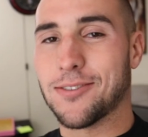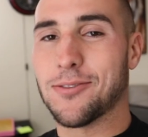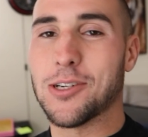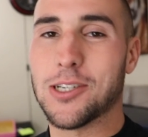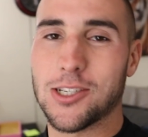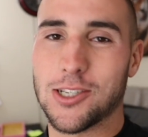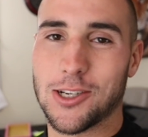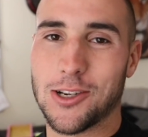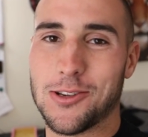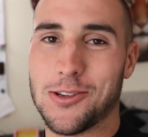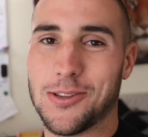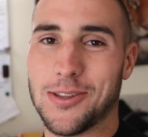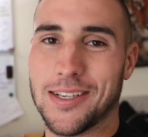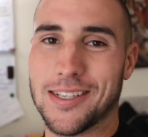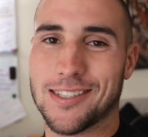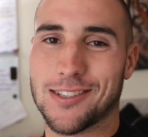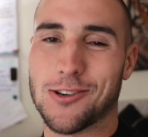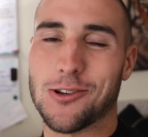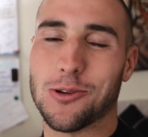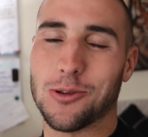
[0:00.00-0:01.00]
I wanna show you
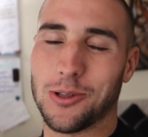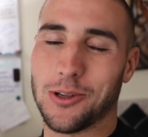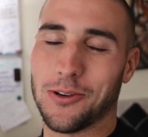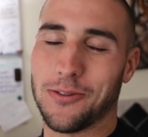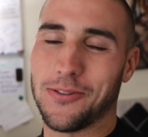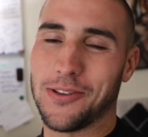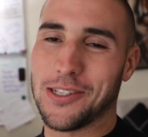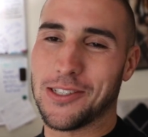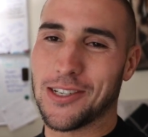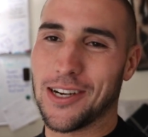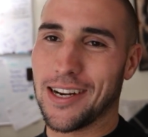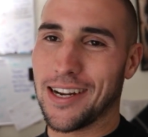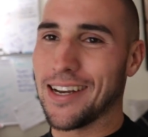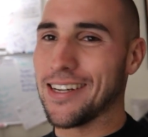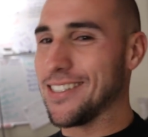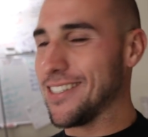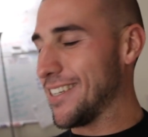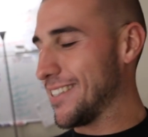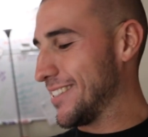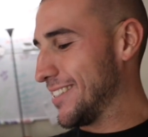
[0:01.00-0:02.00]
this cool little feature I
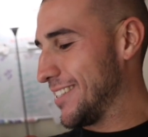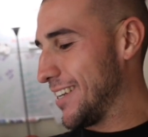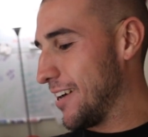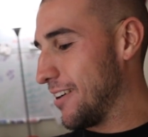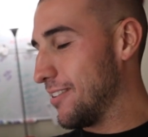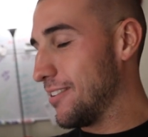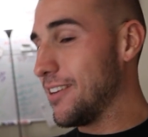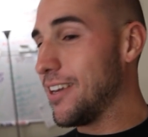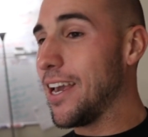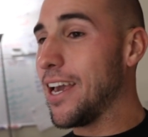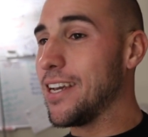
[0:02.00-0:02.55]
got. Check this out.